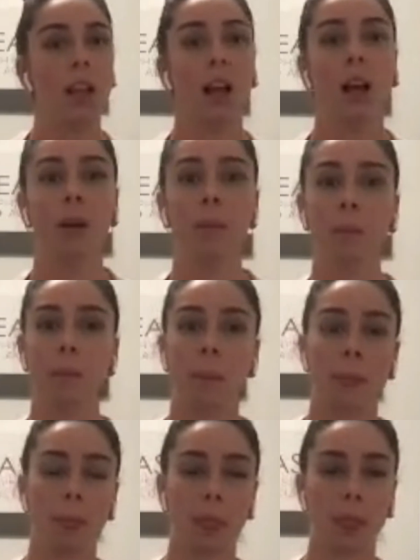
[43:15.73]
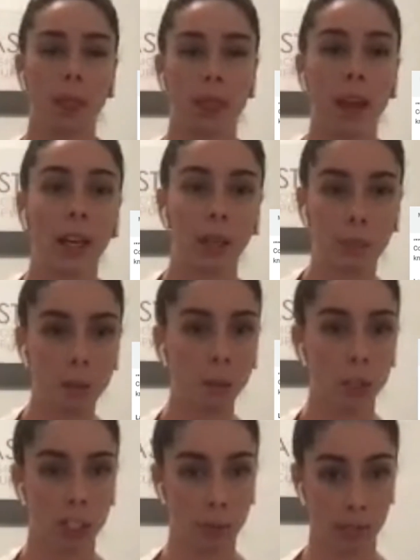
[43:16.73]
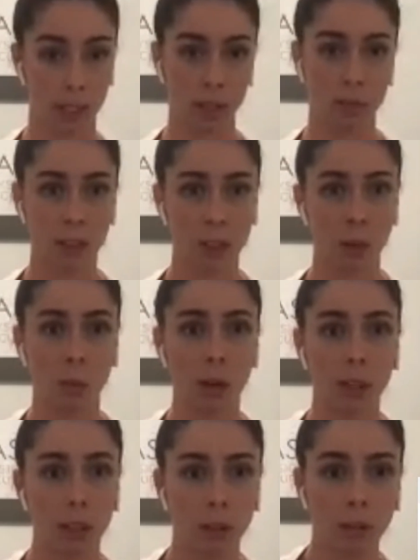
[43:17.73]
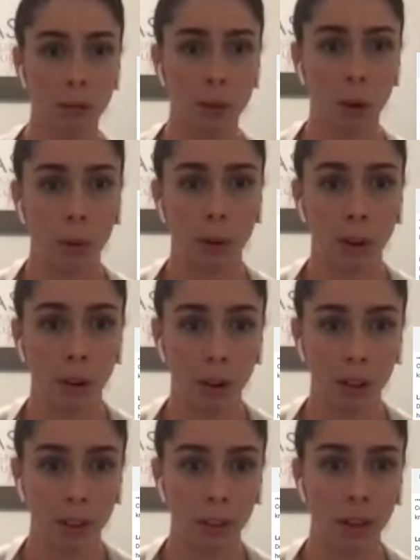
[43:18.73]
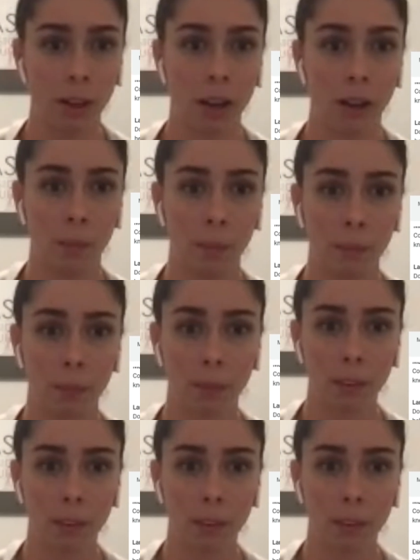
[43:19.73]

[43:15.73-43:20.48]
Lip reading: that can be more specific to what you've going on.